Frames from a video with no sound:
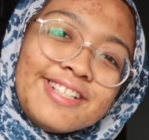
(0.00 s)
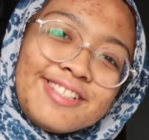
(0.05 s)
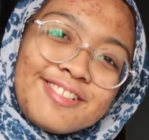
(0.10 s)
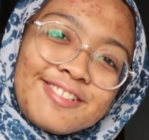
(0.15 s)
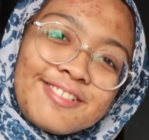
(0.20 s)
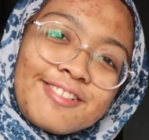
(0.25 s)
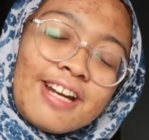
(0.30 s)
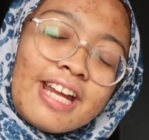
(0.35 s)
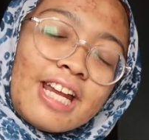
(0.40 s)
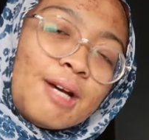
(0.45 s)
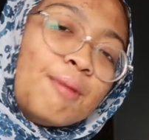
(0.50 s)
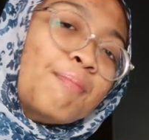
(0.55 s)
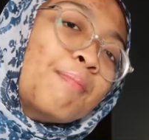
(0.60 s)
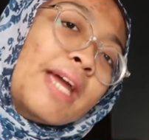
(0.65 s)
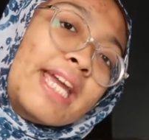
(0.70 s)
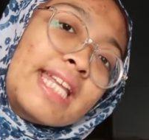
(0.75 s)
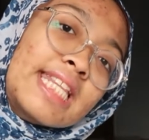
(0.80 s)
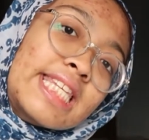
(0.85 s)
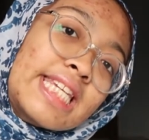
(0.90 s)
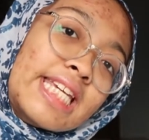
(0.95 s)
to create a
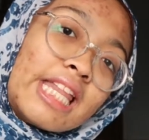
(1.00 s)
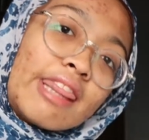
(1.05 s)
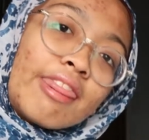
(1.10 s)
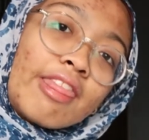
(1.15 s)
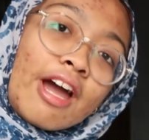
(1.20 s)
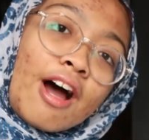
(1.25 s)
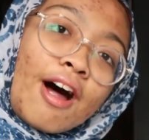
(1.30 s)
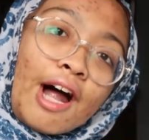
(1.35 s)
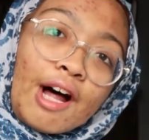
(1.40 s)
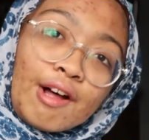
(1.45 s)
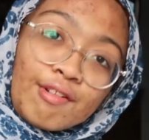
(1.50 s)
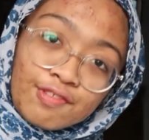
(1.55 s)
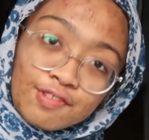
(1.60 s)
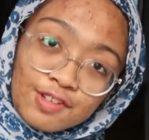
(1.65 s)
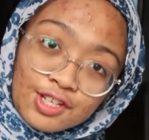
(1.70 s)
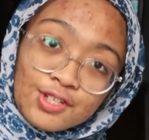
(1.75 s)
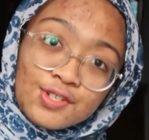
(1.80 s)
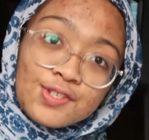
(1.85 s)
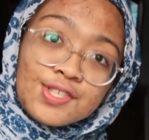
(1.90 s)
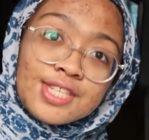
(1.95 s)
painting, there are a
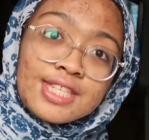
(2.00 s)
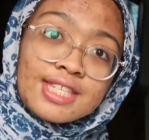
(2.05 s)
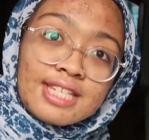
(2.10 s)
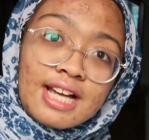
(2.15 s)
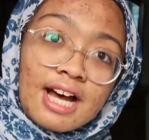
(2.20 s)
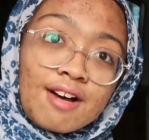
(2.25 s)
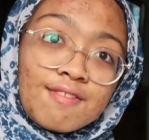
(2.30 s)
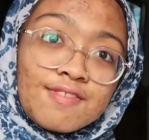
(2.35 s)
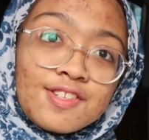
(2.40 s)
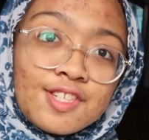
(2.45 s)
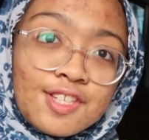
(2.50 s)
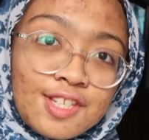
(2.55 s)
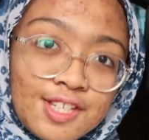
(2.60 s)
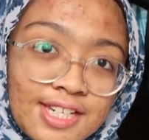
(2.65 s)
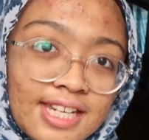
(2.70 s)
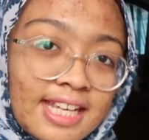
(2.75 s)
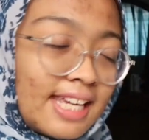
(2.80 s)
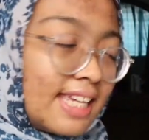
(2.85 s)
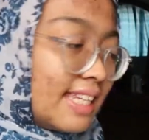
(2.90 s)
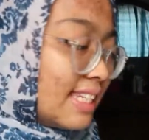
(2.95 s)
few stuffs you
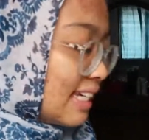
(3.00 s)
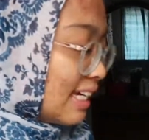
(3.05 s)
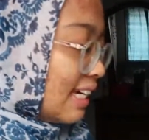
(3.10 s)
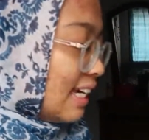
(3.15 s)
need.